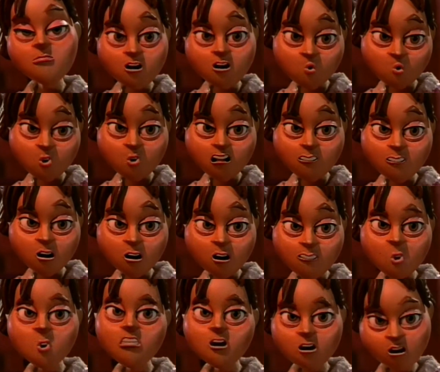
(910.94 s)
Oral
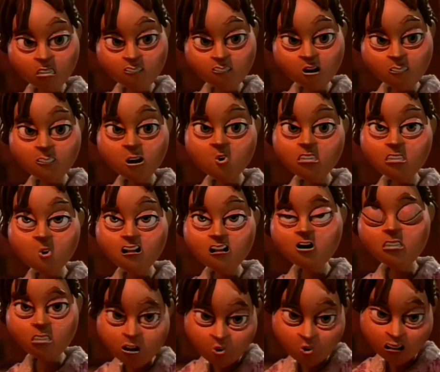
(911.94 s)
favor, hand favor, girl on
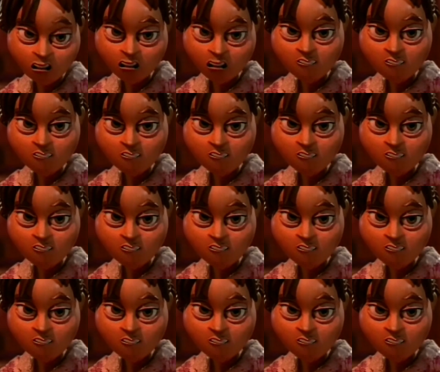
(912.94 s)
girl